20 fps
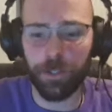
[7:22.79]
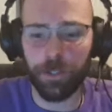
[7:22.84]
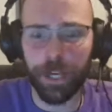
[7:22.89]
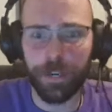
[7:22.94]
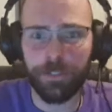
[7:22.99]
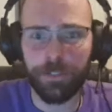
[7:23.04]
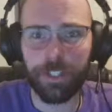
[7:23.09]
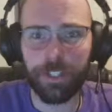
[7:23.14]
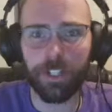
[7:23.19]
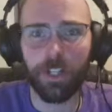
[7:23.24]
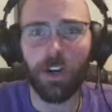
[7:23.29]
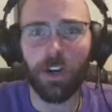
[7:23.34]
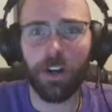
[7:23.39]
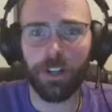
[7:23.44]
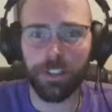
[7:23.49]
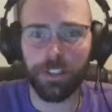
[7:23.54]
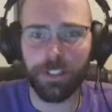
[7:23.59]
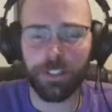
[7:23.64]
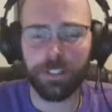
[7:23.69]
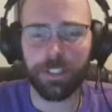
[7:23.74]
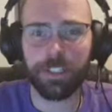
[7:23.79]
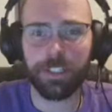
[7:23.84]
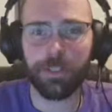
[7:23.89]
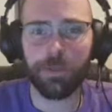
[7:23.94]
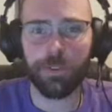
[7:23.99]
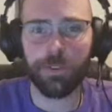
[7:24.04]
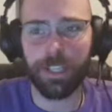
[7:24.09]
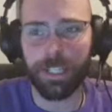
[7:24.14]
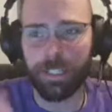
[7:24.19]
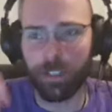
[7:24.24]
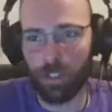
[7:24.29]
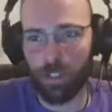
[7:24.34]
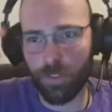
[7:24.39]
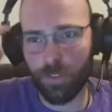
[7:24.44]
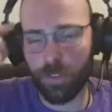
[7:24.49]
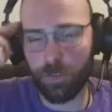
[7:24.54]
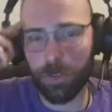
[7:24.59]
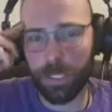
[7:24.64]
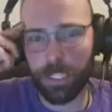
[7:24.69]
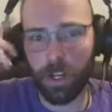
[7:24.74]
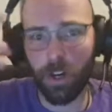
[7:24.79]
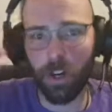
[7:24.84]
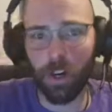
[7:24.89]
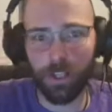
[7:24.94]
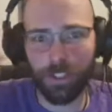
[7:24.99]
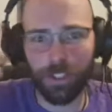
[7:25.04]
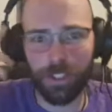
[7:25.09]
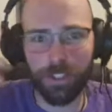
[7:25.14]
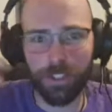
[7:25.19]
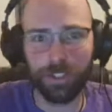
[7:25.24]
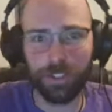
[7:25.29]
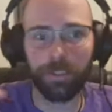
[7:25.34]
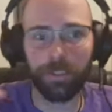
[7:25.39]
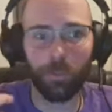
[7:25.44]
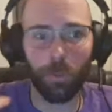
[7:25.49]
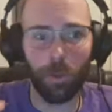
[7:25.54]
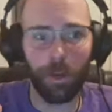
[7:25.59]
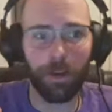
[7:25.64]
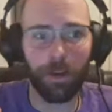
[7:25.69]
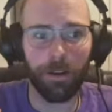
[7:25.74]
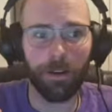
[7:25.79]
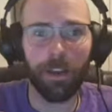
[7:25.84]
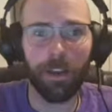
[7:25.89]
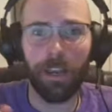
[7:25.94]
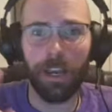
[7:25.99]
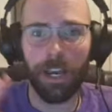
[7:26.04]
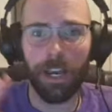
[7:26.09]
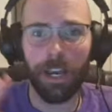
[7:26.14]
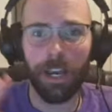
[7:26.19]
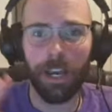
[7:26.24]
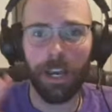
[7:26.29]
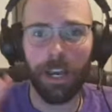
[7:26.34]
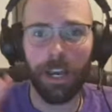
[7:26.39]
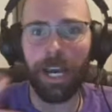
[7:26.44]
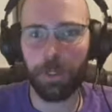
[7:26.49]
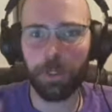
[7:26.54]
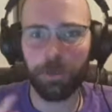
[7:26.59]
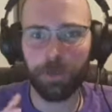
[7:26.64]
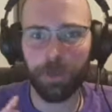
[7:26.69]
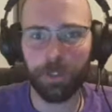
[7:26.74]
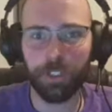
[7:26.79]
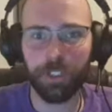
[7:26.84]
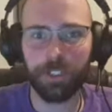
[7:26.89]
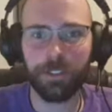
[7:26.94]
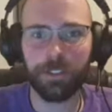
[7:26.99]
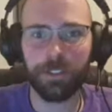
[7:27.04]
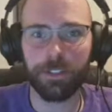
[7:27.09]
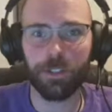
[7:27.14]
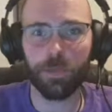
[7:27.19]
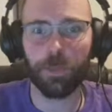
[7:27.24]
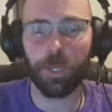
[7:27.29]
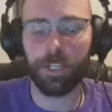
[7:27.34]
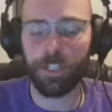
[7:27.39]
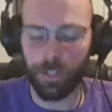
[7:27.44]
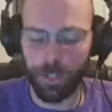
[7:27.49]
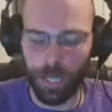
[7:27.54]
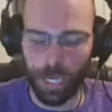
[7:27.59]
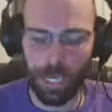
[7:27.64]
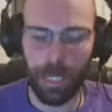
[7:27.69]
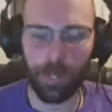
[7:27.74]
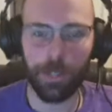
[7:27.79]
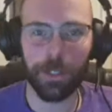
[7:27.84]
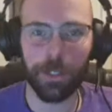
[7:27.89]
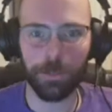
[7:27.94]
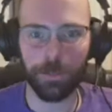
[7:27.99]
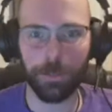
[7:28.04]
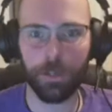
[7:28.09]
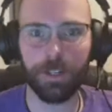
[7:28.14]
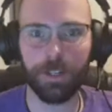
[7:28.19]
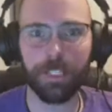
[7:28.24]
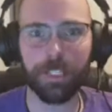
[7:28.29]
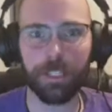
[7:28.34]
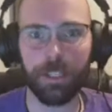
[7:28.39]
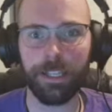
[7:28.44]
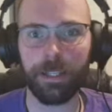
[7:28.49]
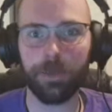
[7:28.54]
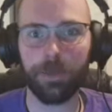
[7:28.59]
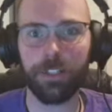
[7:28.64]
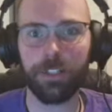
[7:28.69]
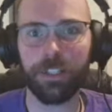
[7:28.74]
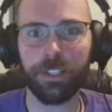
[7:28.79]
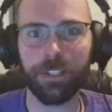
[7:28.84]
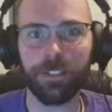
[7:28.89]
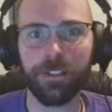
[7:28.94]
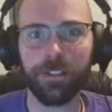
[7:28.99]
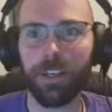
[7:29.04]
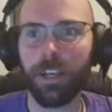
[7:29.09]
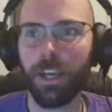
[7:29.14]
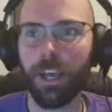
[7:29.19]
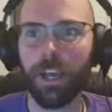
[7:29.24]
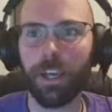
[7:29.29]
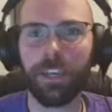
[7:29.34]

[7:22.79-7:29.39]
You have to consciously do things, and you have to be consciously aware of how you're approaching the situation, how your body language is,